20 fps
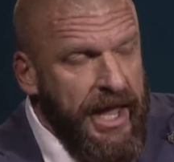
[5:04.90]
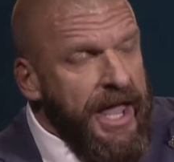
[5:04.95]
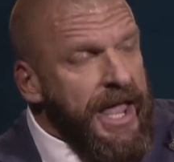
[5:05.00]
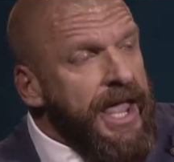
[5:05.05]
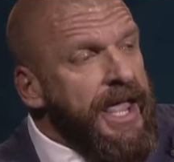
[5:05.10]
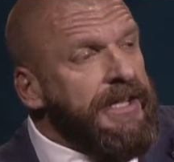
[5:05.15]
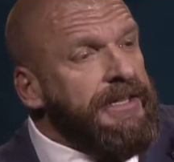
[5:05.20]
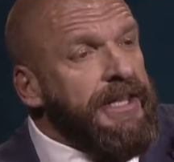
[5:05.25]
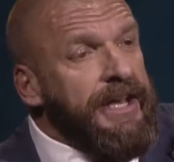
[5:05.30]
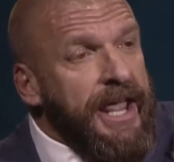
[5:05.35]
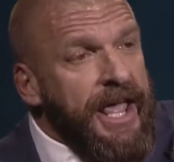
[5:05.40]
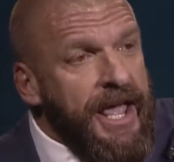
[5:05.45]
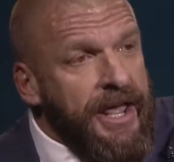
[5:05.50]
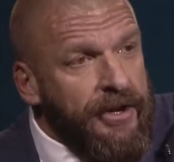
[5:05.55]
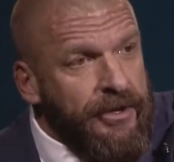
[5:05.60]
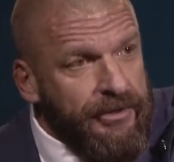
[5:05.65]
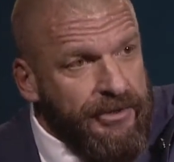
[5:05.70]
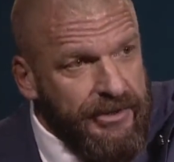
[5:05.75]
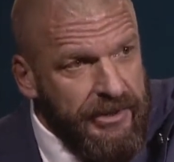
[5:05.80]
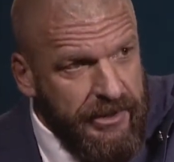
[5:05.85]
Anthony
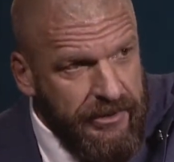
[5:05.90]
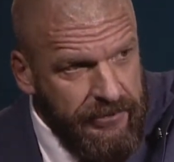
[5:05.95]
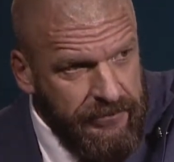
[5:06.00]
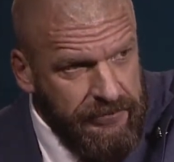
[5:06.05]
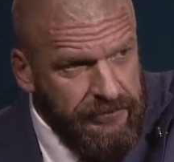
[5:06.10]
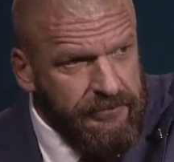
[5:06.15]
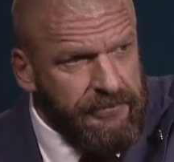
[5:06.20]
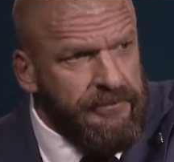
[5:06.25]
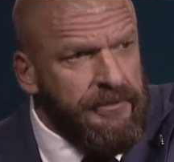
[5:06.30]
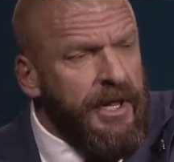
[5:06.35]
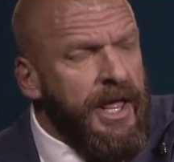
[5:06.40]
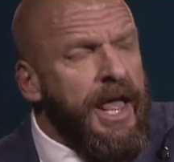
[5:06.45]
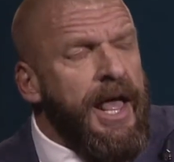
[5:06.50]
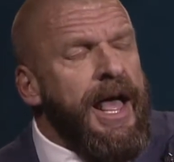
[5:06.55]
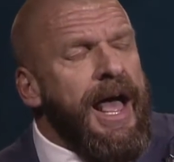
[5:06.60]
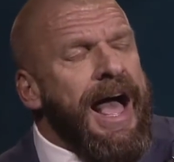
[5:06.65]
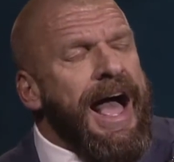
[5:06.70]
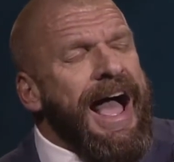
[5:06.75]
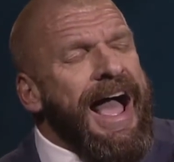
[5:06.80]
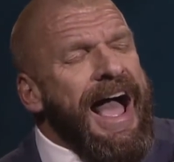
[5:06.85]
Anderson,
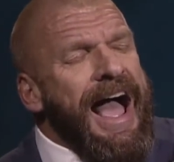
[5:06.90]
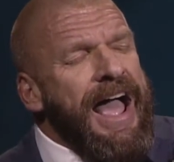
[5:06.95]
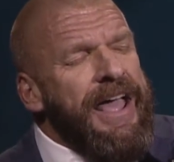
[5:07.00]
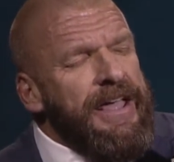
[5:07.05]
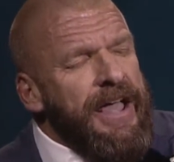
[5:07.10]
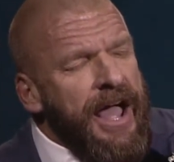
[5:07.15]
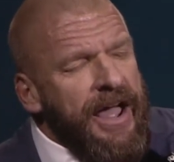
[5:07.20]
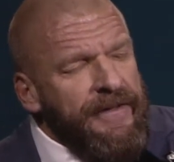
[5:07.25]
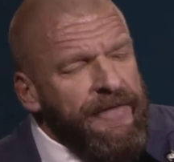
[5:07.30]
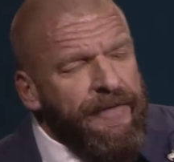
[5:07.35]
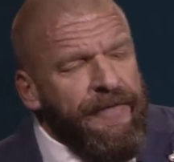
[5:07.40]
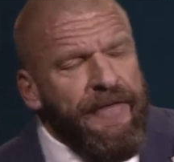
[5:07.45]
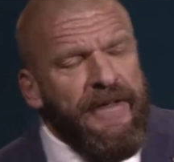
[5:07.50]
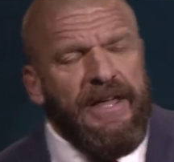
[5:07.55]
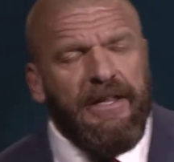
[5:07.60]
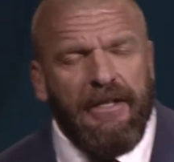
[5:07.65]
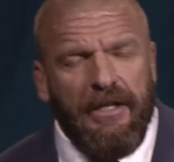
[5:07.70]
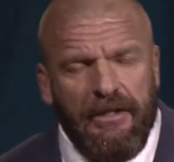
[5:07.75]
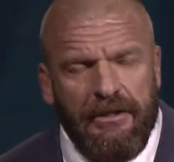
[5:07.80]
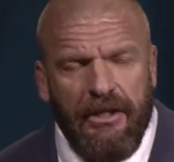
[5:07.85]
I
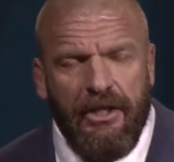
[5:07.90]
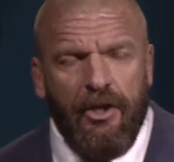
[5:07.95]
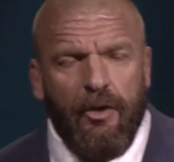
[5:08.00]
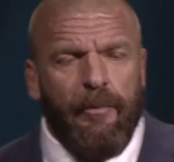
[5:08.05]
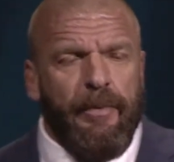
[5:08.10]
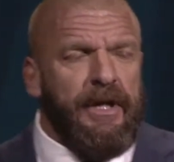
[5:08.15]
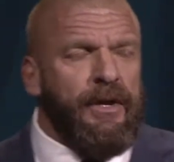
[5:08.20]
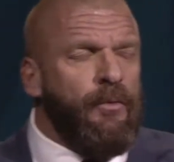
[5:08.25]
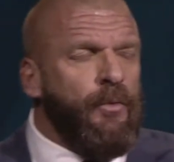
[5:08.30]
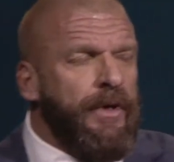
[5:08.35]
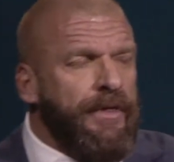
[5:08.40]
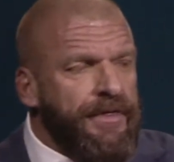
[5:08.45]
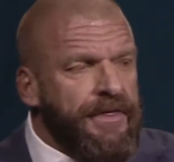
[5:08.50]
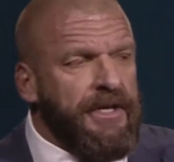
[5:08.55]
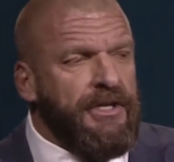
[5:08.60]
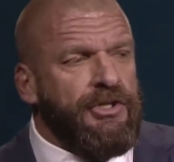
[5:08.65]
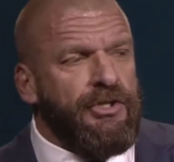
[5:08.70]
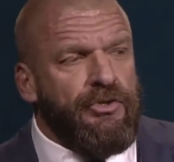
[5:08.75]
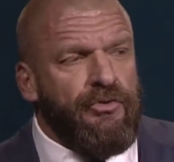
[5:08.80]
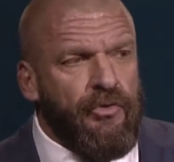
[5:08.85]
feel a little bit with
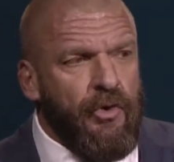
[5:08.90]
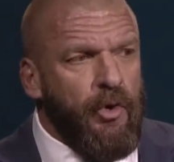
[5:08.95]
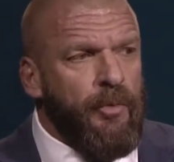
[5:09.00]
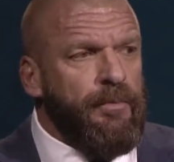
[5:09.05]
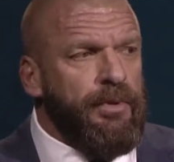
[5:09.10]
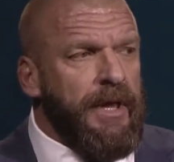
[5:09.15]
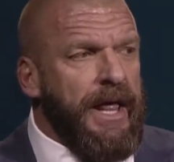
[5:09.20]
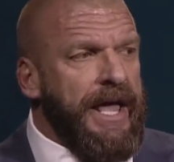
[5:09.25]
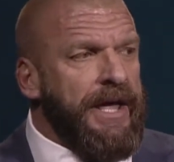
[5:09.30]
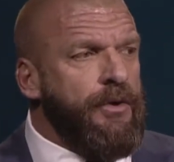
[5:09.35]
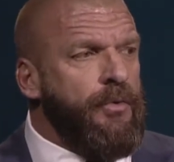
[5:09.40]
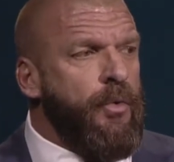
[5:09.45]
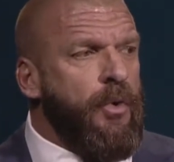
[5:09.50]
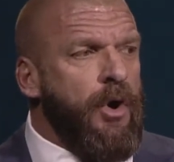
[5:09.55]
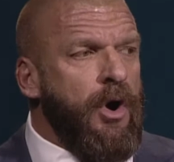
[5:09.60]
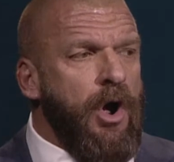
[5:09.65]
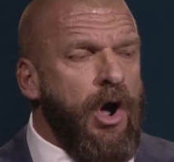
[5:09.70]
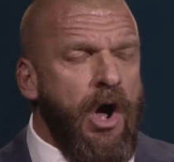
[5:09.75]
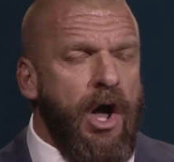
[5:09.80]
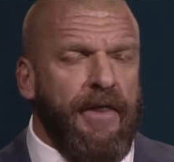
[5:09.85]
this group like
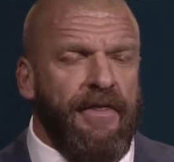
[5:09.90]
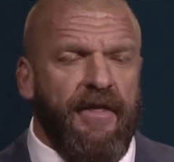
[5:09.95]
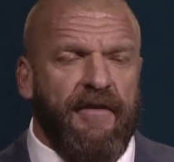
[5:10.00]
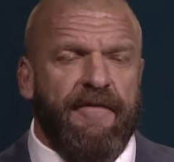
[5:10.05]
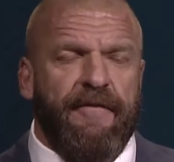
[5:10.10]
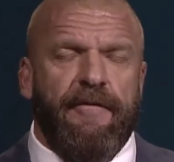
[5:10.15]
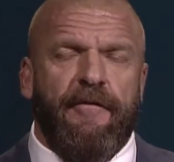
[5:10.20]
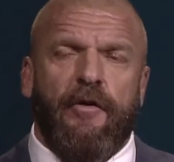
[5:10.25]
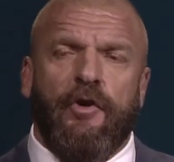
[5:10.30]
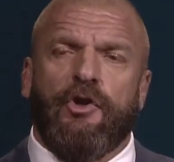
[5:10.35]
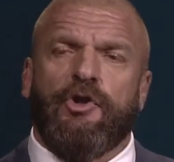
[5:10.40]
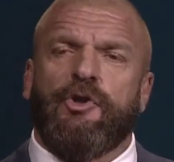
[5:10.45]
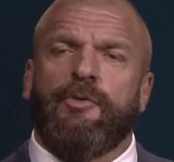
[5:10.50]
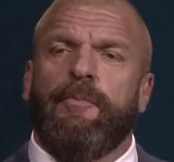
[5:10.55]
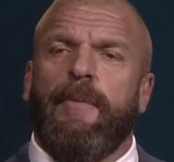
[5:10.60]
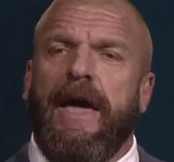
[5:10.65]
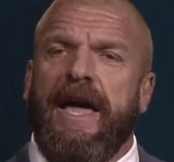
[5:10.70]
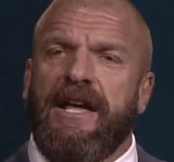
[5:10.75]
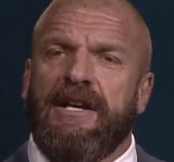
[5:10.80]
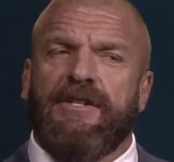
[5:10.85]
we're on the first
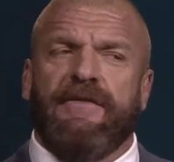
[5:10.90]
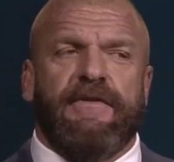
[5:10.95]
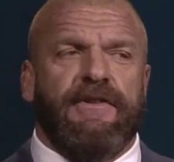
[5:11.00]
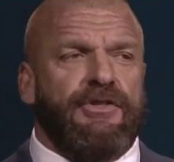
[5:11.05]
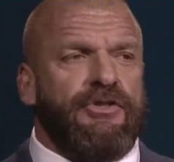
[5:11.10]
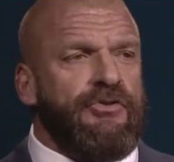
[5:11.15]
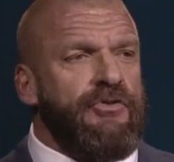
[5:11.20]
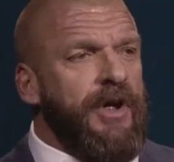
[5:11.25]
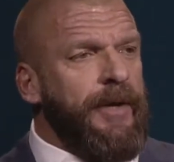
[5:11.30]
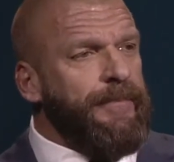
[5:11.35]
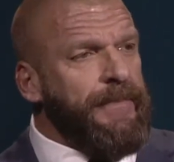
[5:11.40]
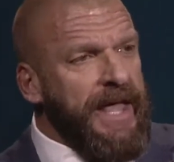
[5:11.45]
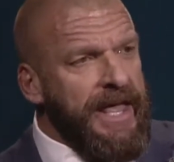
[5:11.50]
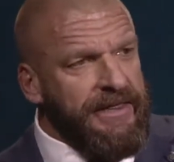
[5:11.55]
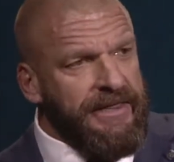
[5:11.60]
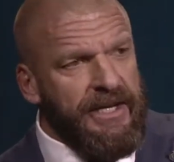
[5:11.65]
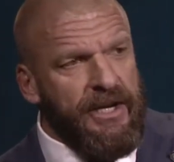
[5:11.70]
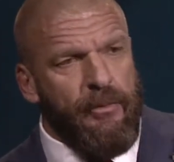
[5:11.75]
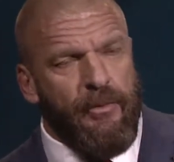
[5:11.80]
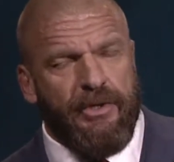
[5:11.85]
page of a script.
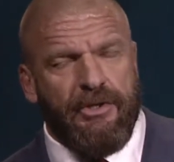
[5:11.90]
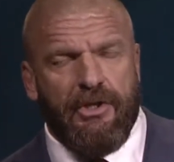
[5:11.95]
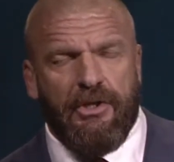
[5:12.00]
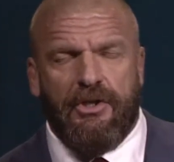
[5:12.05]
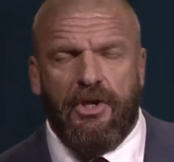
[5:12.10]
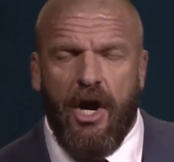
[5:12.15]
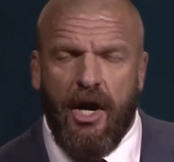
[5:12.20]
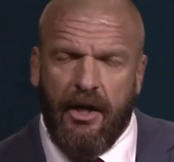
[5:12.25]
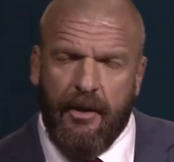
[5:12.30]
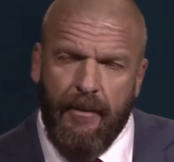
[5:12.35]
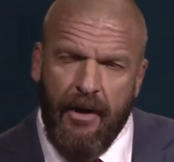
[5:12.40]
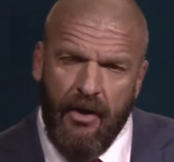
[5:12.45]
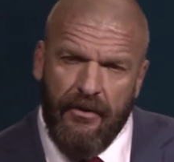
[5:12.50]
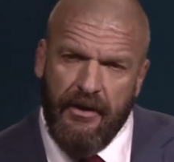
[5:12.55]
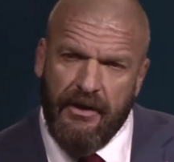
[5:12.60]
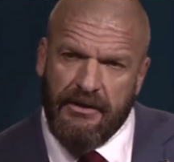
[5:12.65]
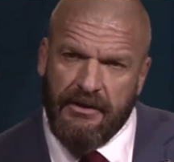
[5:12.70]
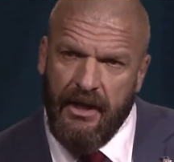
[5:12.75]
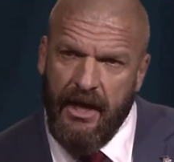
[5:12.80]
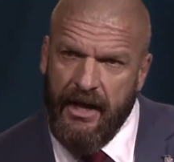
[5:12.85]
Anthony, we should talk about
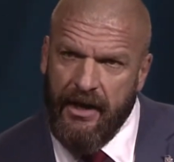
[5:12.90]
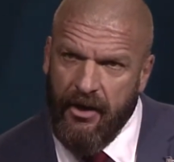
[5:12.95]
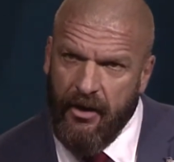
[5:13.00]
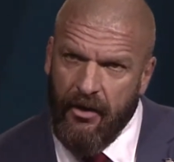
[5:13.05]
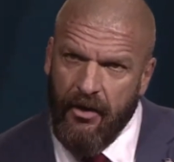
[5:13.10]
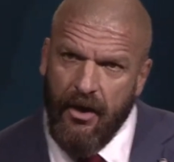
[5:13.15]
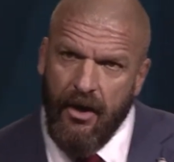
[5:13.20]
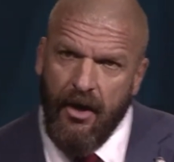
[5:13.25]
this later.